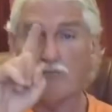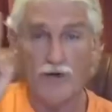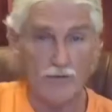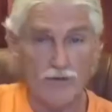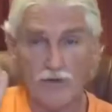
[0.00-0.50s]

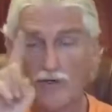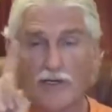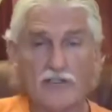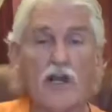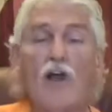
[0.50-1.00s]
number
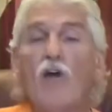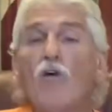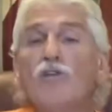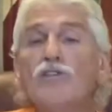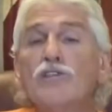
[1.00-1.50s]
is
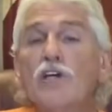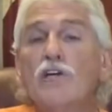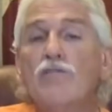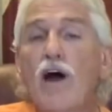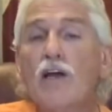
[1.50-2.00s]

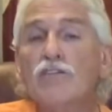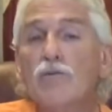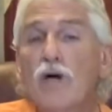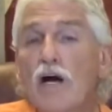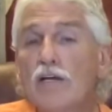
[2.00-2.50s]
signifies
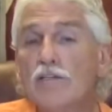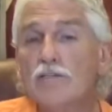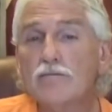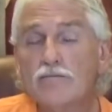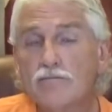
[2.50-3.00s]
what?
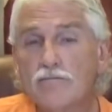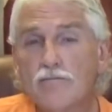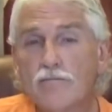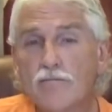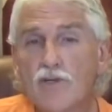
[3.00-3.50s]

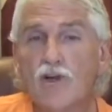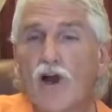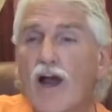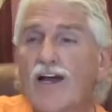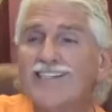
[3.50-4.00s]

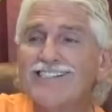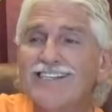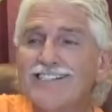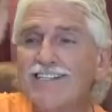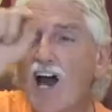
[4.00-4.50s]
Your
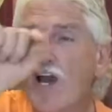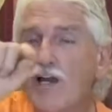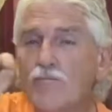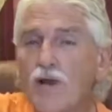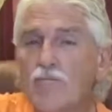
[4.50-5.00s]

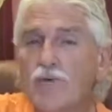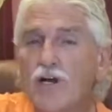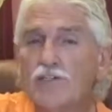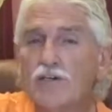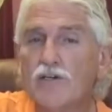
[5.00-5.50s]
systolic blood
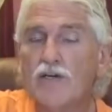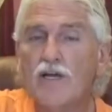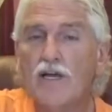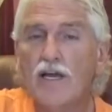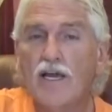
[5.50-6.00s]
pressure
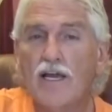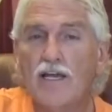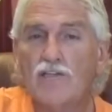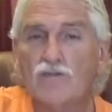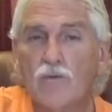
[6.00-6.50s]

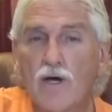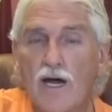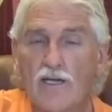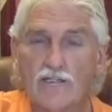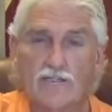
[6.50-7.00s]
is
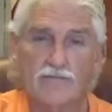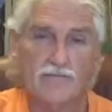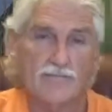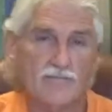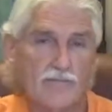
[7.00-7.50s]
what?
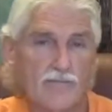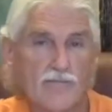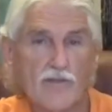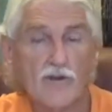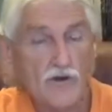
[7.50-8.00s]

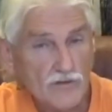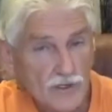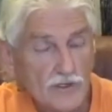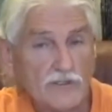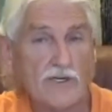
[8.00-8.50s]
Your
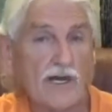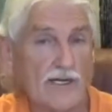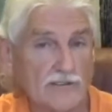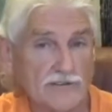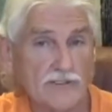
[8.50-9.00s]
adrenal
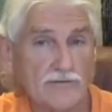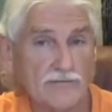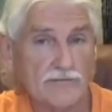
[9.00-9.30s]
glands.